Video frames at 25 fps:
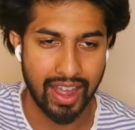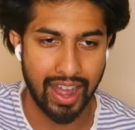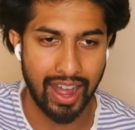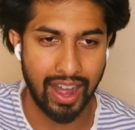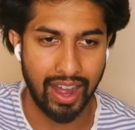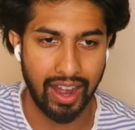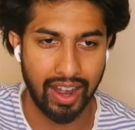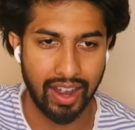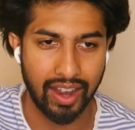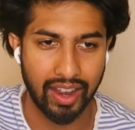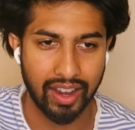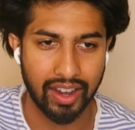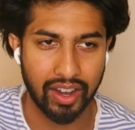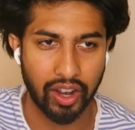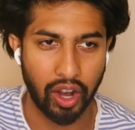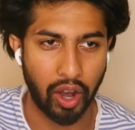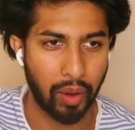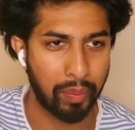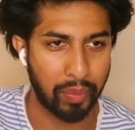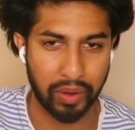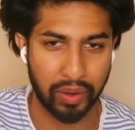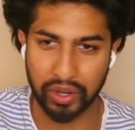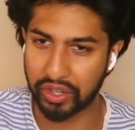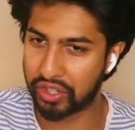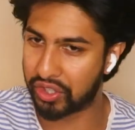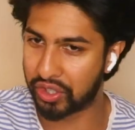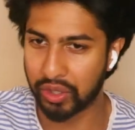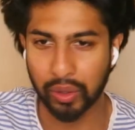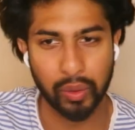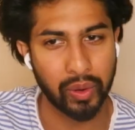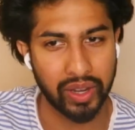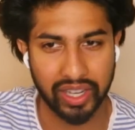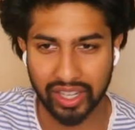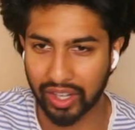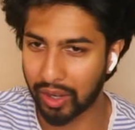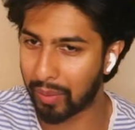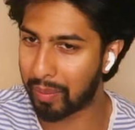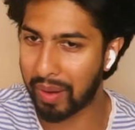are
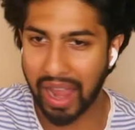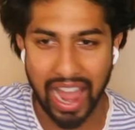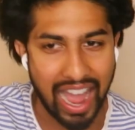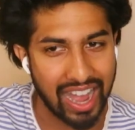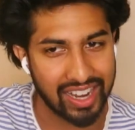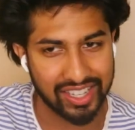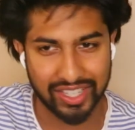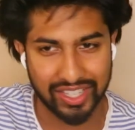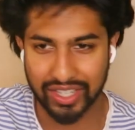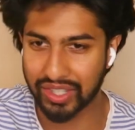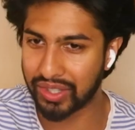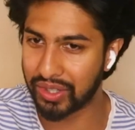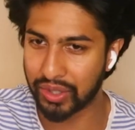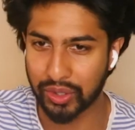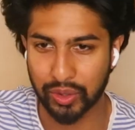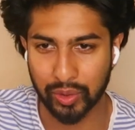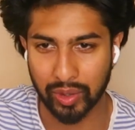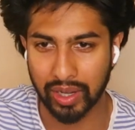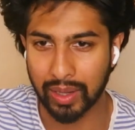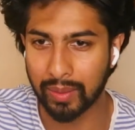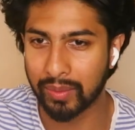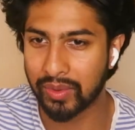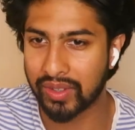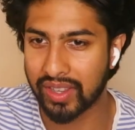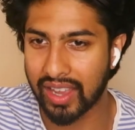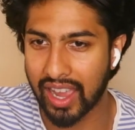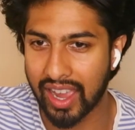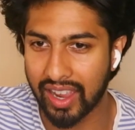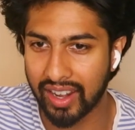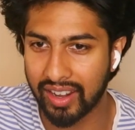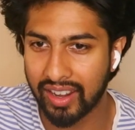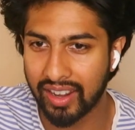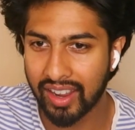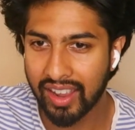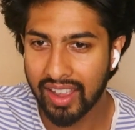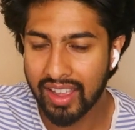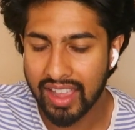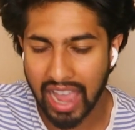pursuing your passions, your dreams,
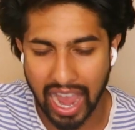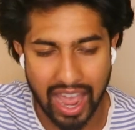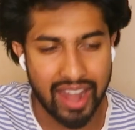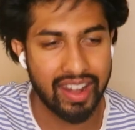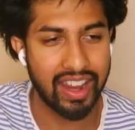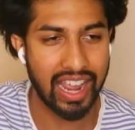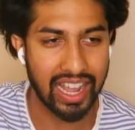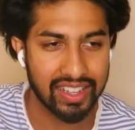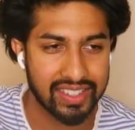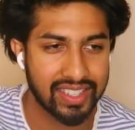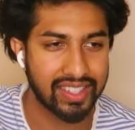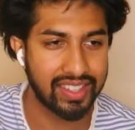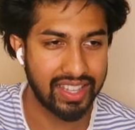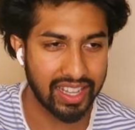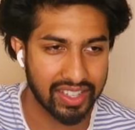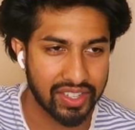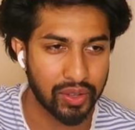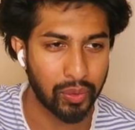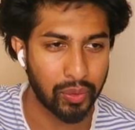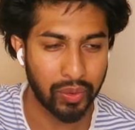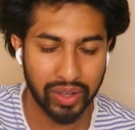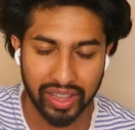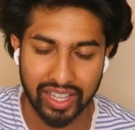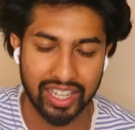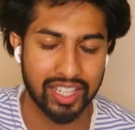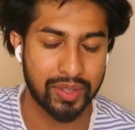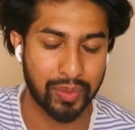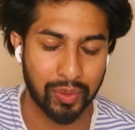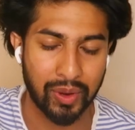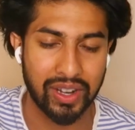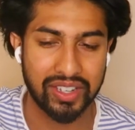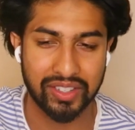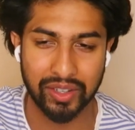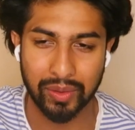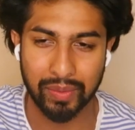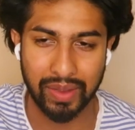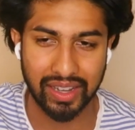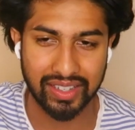and it's a really
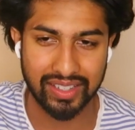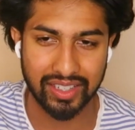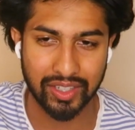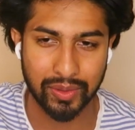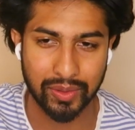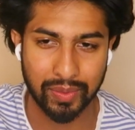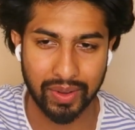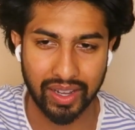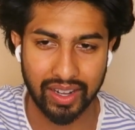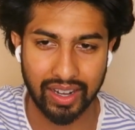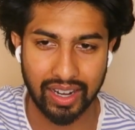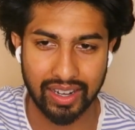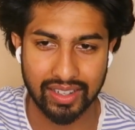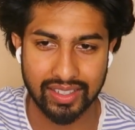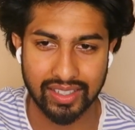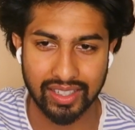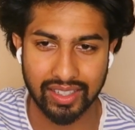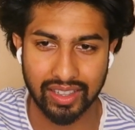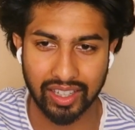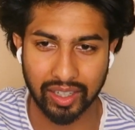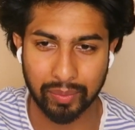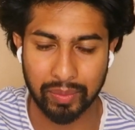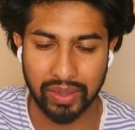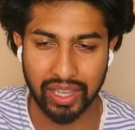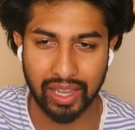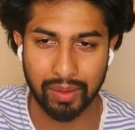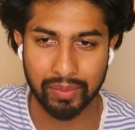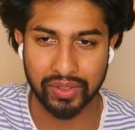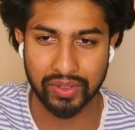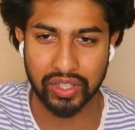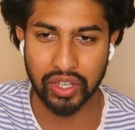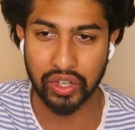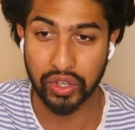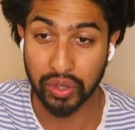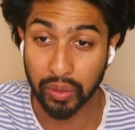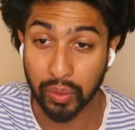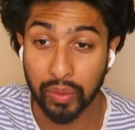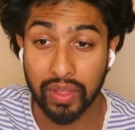inspirational message, man. Honestly, like being able
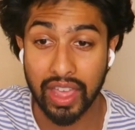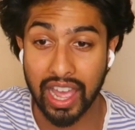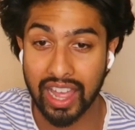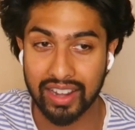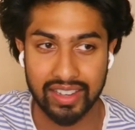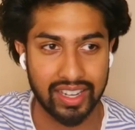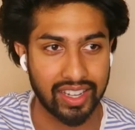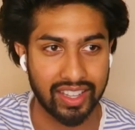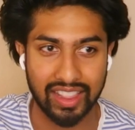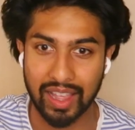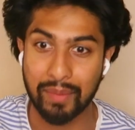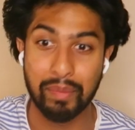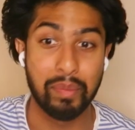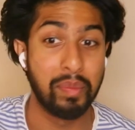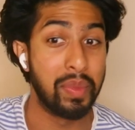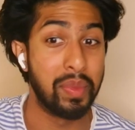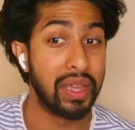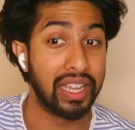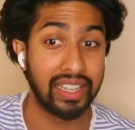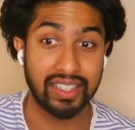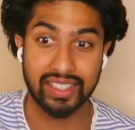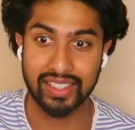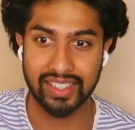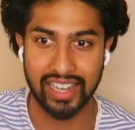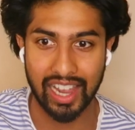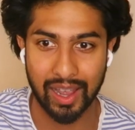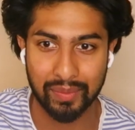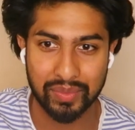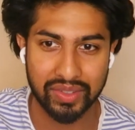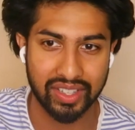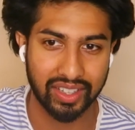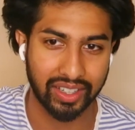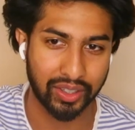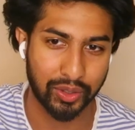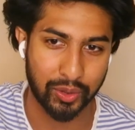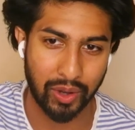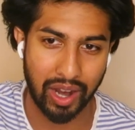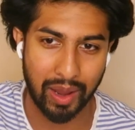to do that, taking that big step
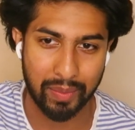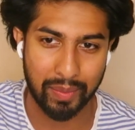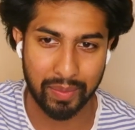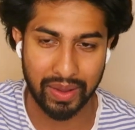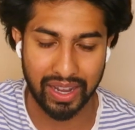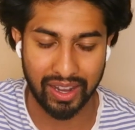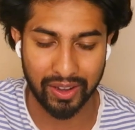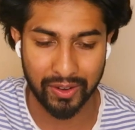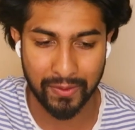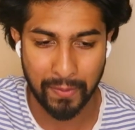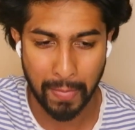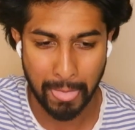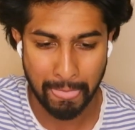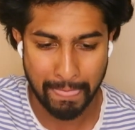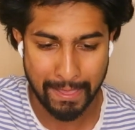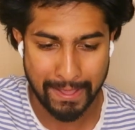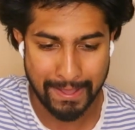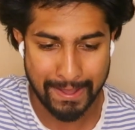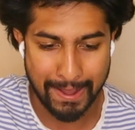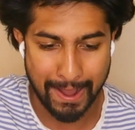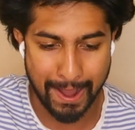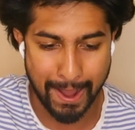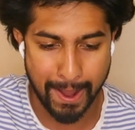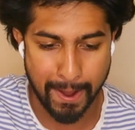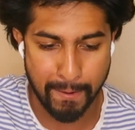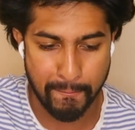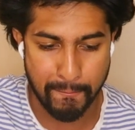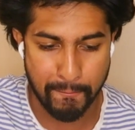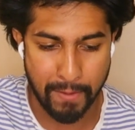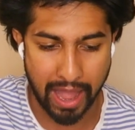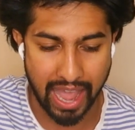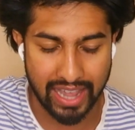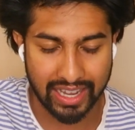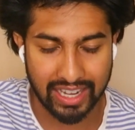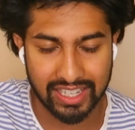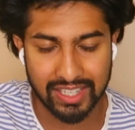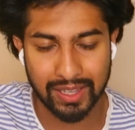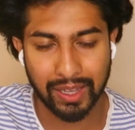to like drop out.
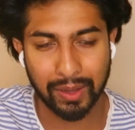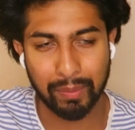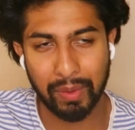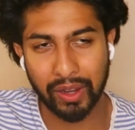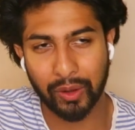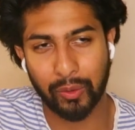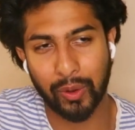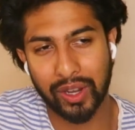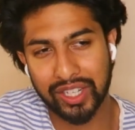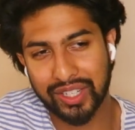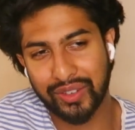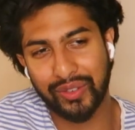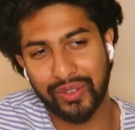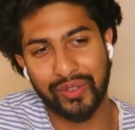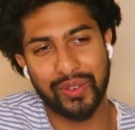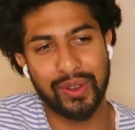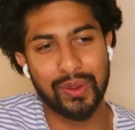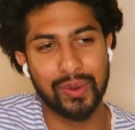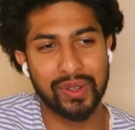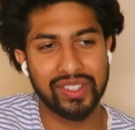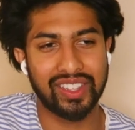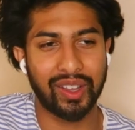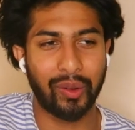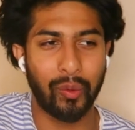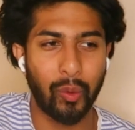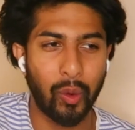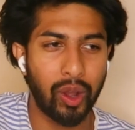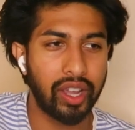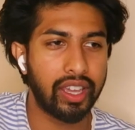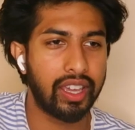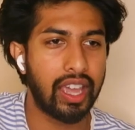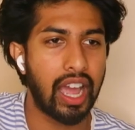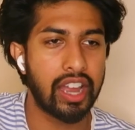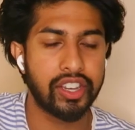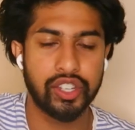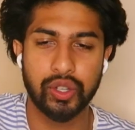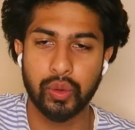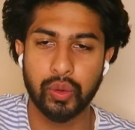I guess like my question for you is like,
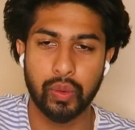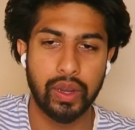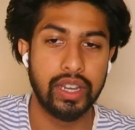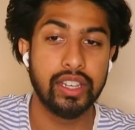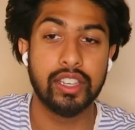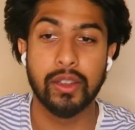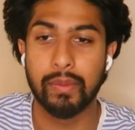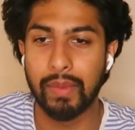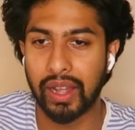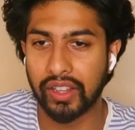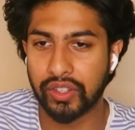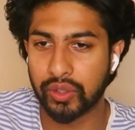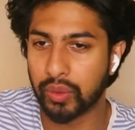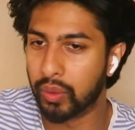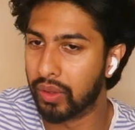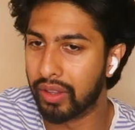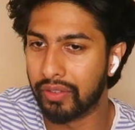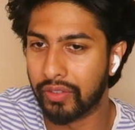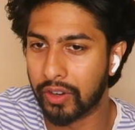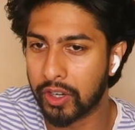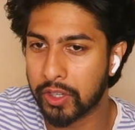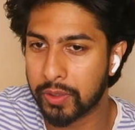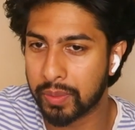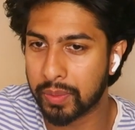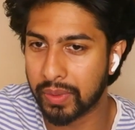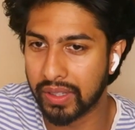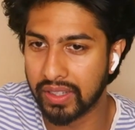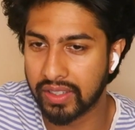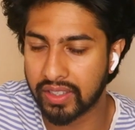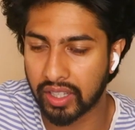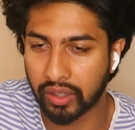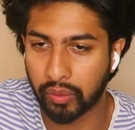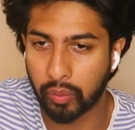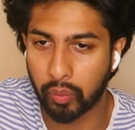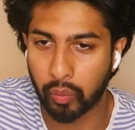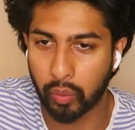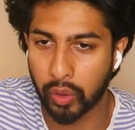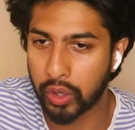what got you into med school in the first place?
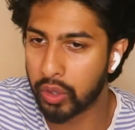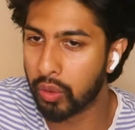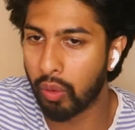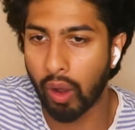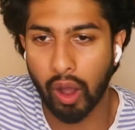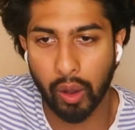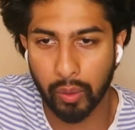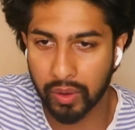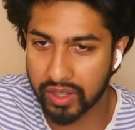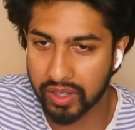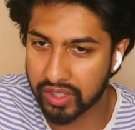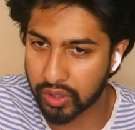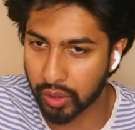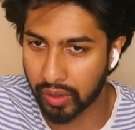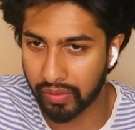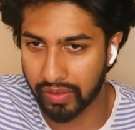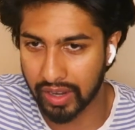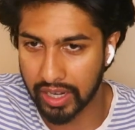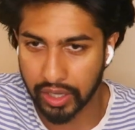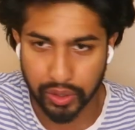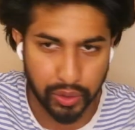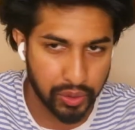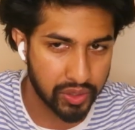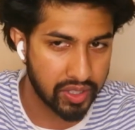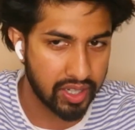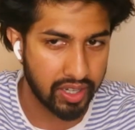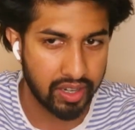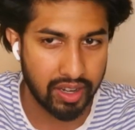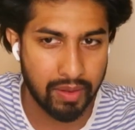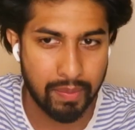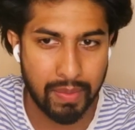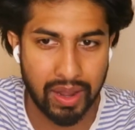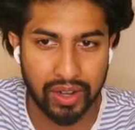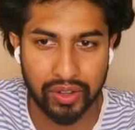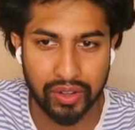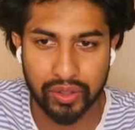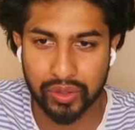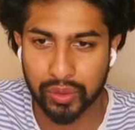Like, were you always sort of interested
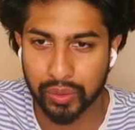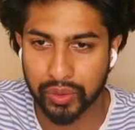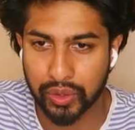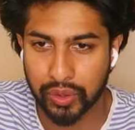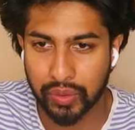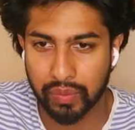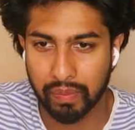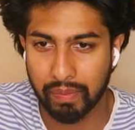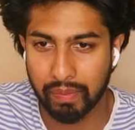in med school